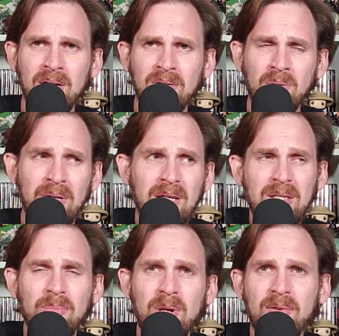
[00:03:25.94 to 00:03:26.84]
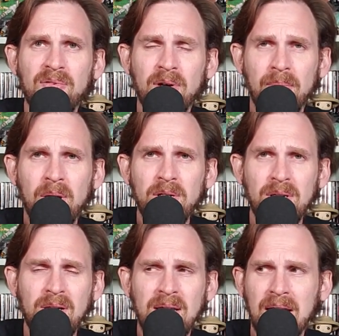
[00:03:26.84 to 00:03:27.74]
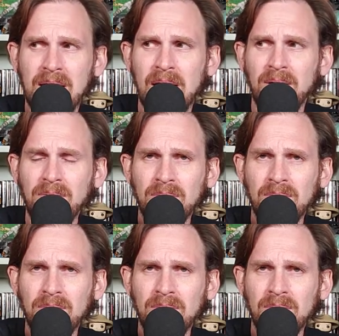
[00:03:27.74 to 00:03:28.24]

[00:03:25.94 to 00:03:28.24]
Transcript: So I guess I'm ready for a Martian attack now.